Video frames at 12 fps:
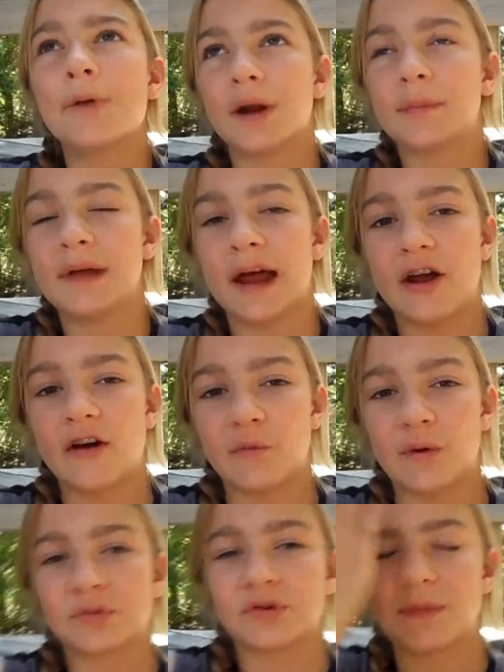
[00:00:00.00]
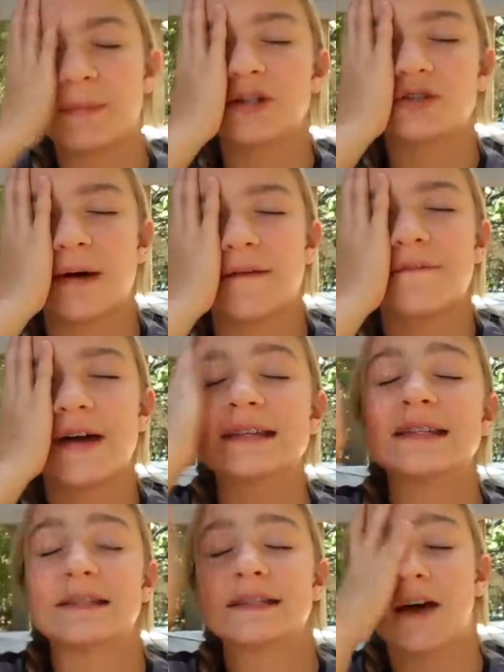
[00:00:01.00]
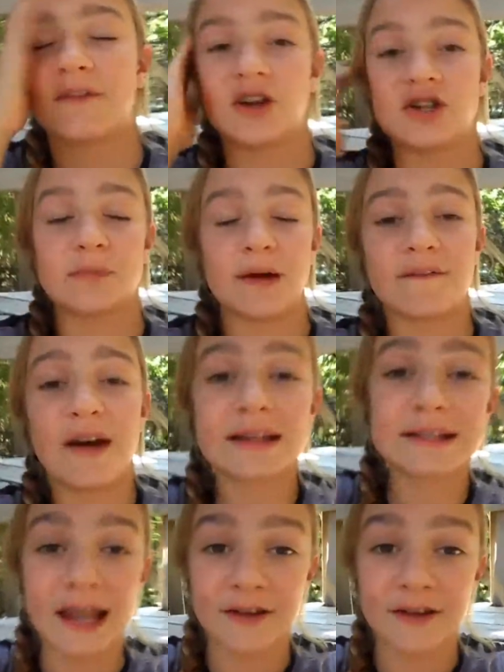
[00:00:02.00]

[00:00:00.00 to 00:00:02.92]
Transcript: put a platter of whipped cream into my face and stuff it into my face.